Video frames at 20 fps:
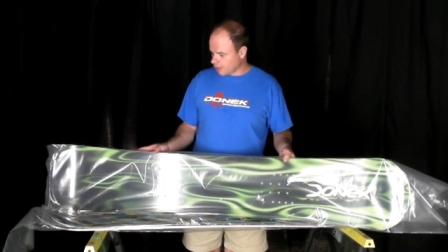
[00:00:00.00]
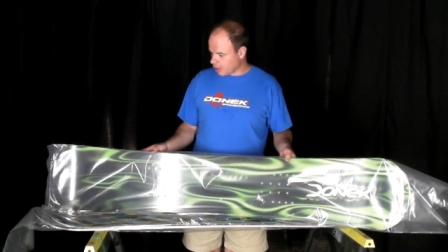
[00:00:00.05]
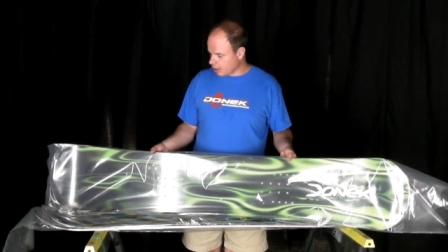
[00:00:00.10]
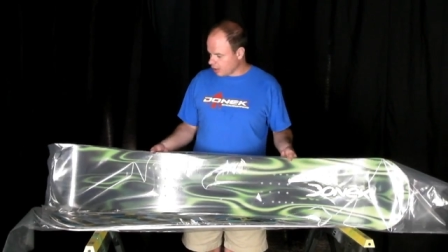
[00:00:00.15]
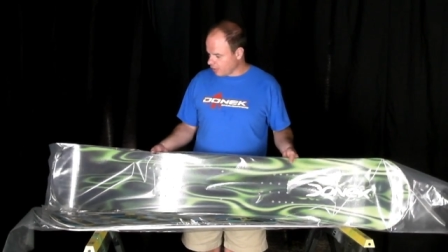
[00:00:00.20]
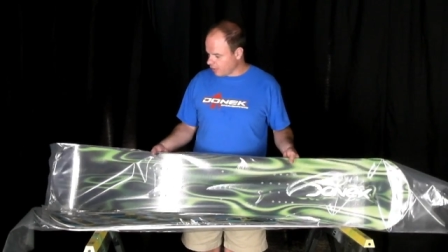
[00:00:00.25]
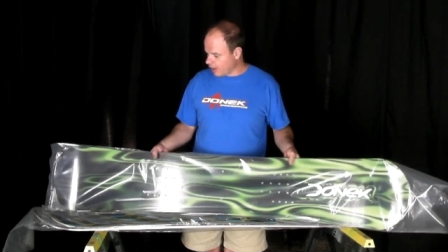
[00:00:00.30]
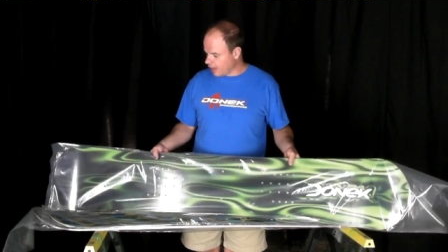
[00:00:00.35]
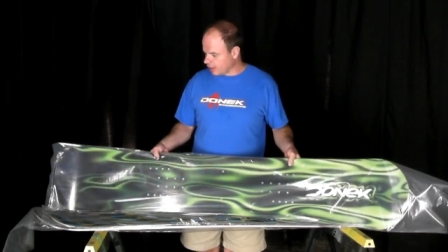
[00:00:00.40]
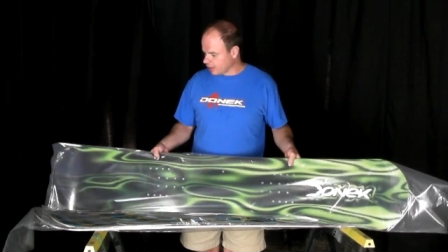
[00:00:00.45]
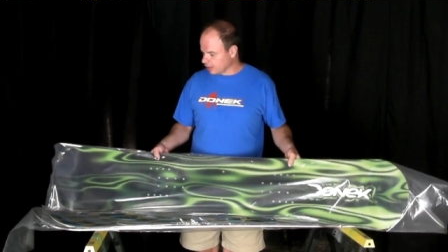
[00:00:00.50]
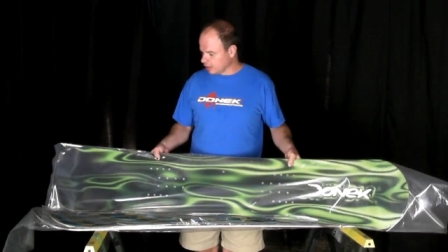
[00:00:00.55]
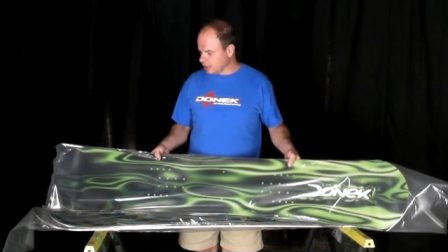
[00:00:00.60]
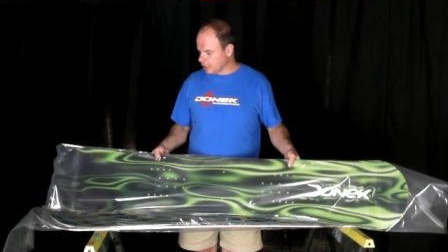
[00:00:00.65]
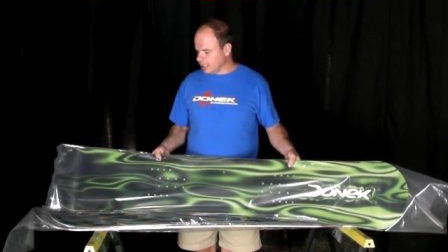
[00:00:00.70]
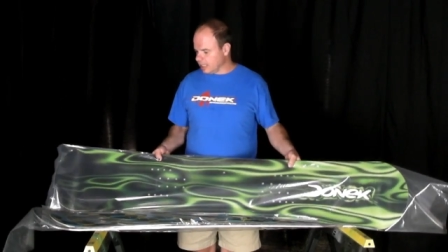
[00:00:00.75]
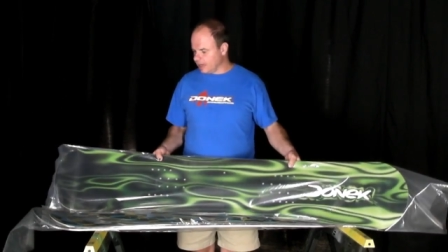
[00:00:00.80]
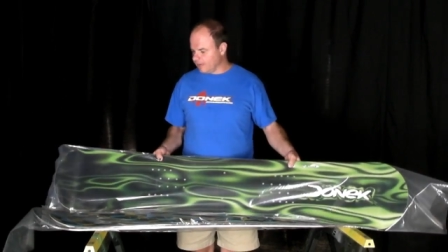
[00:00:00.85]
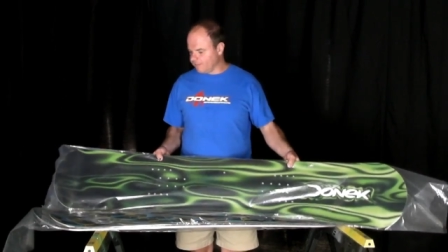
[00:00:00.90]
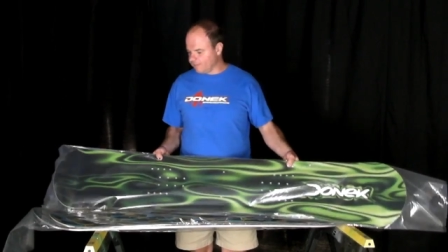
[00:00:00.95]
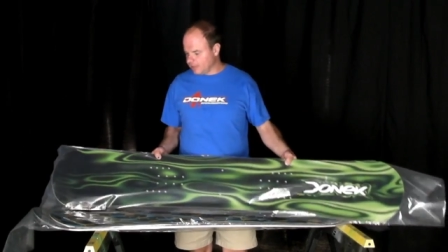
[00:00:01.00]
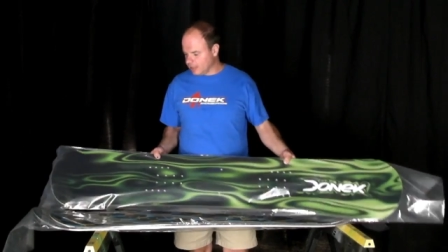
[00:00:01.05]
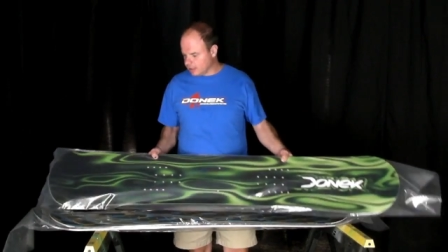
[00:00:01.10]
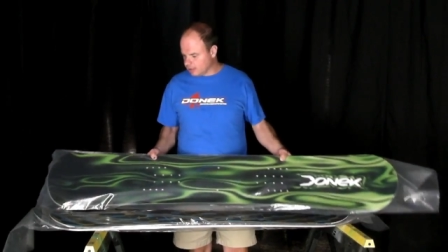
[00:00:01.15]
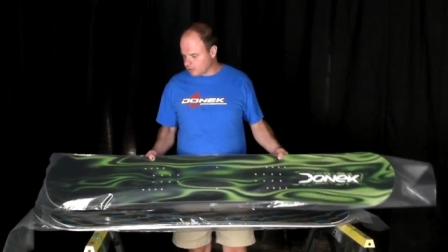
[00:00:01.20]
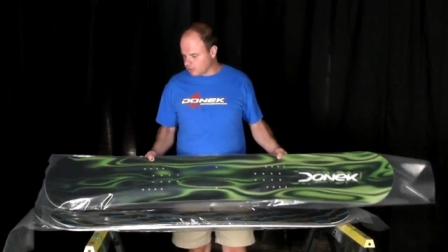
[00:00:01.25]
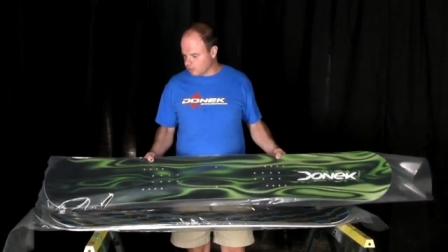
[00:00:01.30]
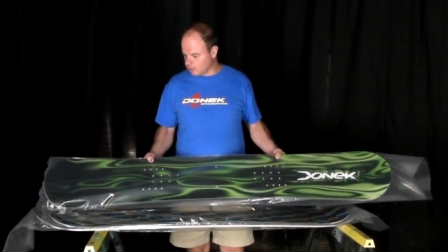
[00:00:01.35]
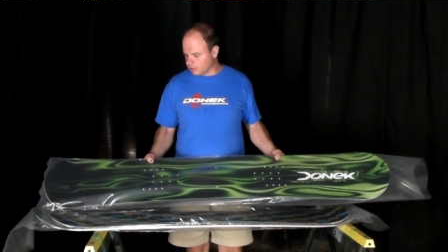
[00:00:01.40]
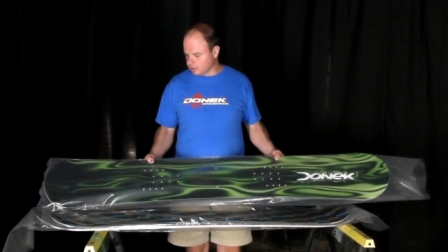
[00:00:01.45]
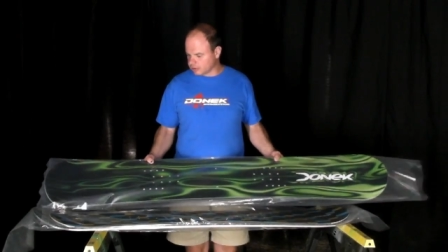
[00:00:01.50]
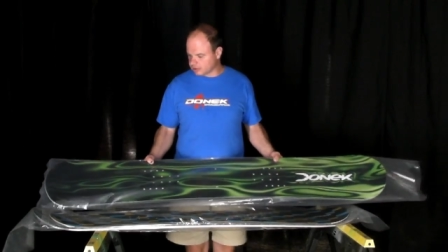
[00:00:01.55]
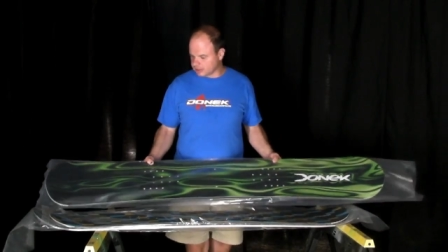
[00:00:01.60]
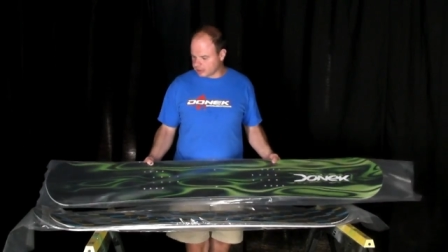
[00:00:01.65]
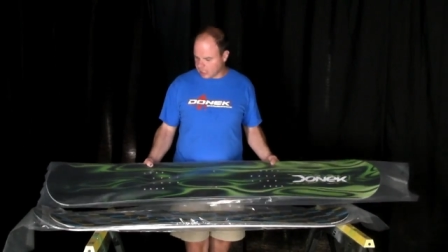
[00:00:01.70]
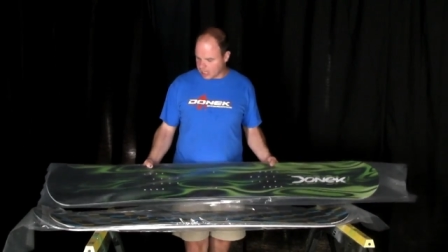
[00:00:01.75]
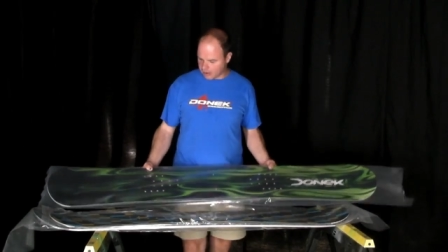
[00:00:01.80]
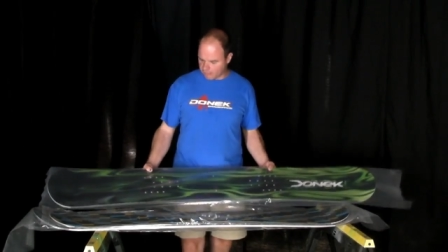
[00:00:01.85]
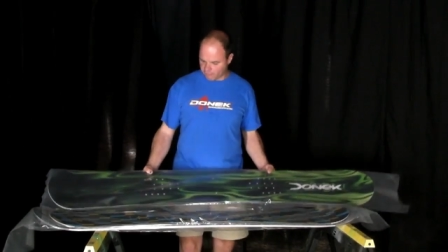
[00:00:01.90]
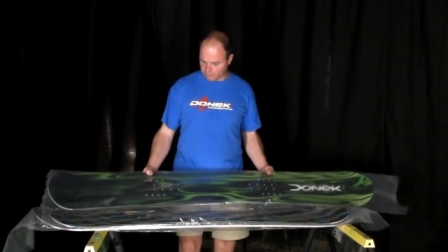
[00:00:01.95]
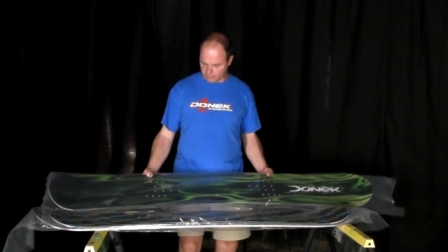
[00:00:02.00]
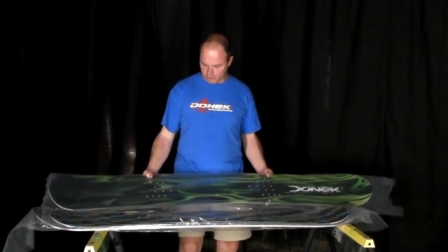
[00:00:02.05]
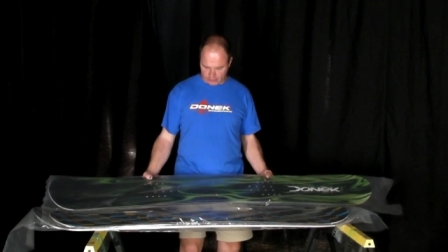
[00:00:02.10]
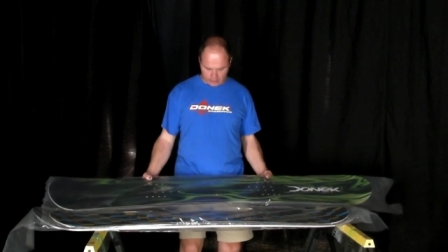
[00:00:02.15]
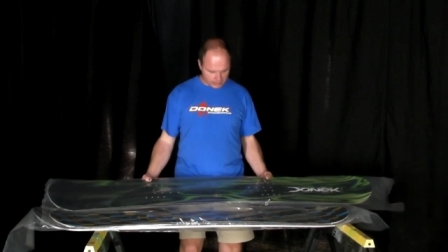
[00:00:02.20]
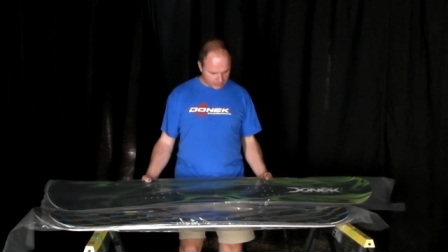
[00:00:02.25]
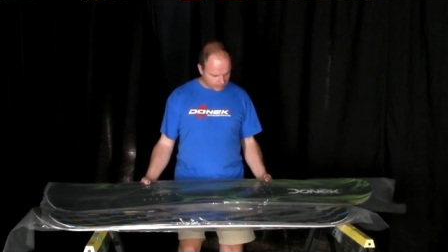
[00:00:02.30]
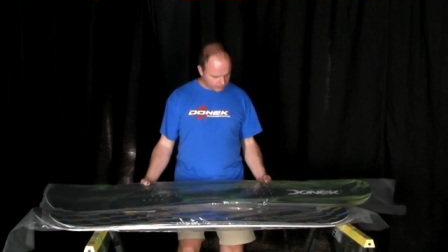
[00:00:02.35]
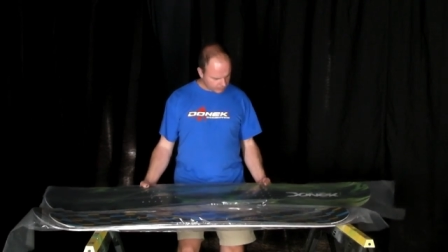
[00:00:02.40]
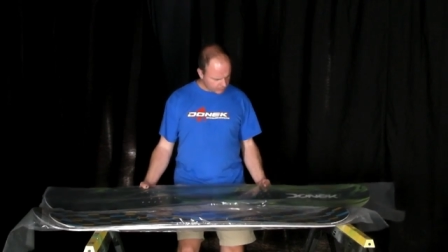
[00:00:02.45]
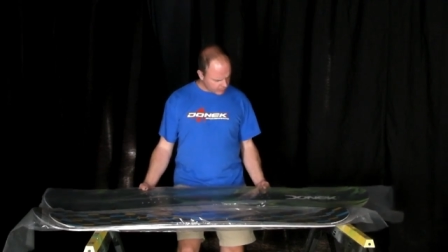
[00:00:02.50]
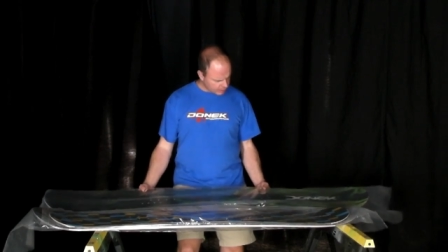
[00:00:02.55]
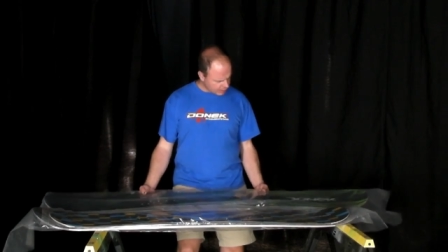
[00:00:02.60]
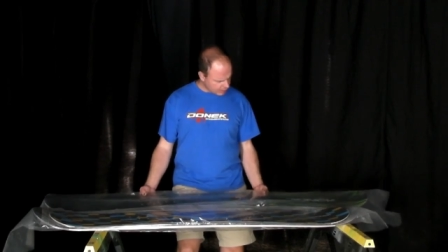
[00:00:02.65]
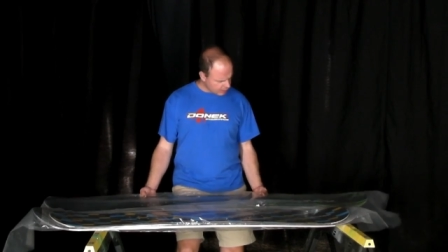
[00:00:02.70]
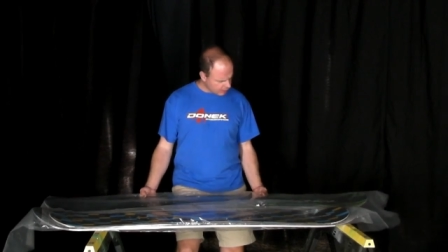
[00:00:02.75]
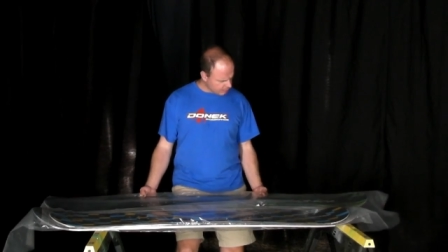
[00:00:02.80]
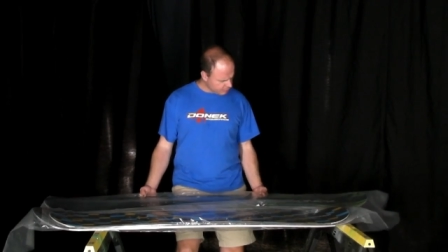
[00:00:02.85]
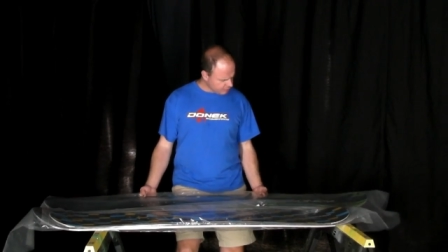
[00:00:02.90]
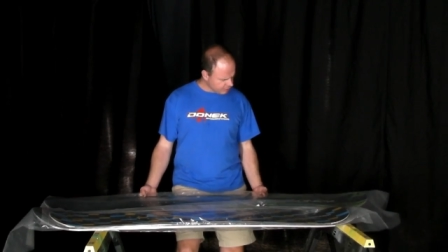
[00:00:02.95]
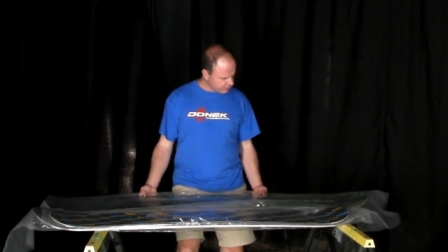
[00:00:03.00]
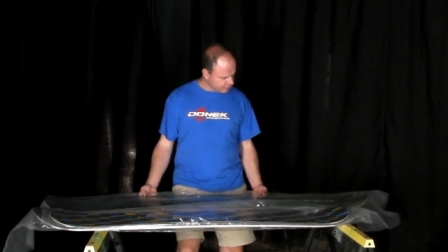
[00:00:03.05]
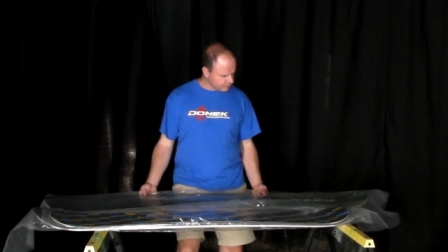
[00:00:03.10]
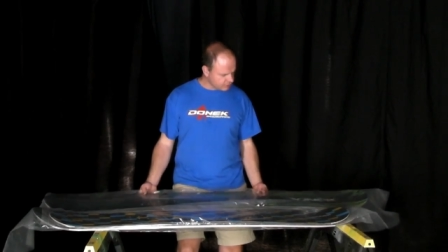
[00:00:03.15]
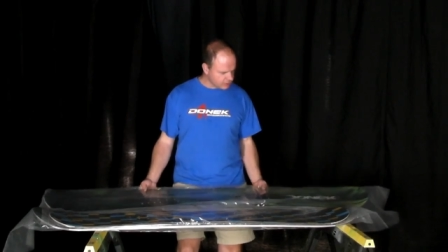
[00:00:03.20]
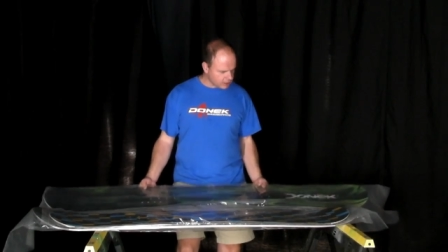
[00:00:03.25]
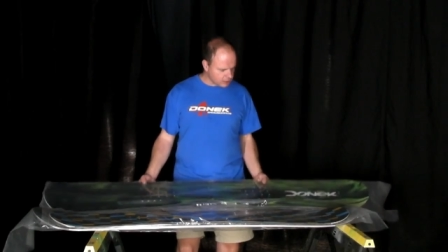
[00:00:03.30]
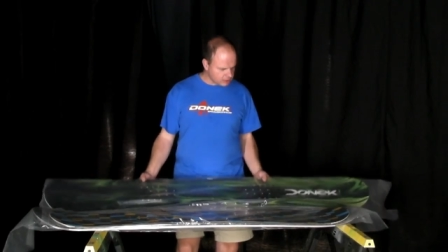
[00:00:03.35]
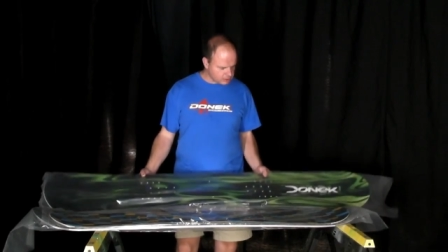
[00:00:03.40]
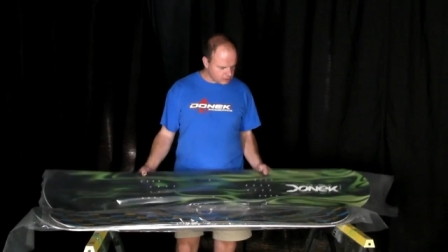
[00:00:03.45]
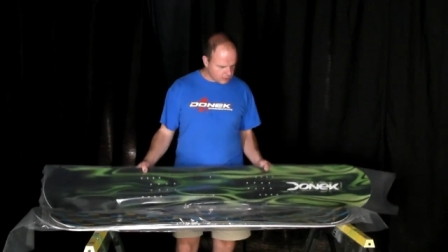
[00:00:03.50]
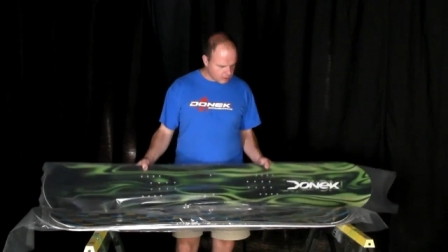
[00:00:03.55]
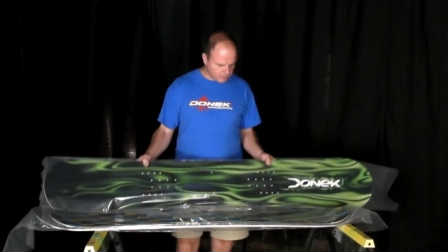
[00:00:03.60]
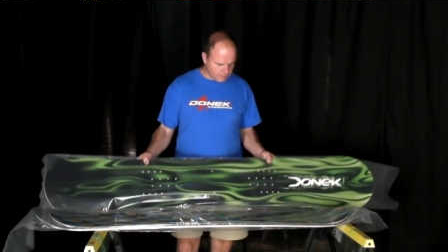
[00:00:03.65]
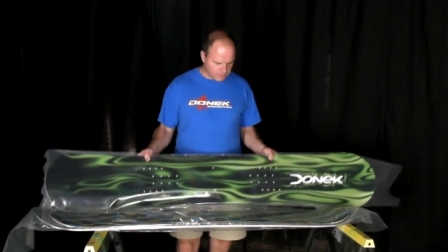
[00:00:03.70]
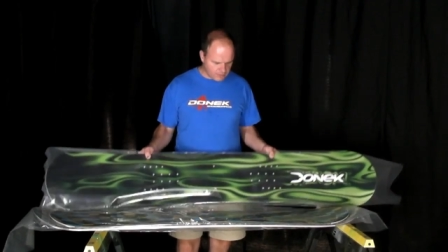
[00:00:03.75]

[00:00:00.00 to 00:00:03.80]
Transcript: all that nifty cool stuff. I believe it's also a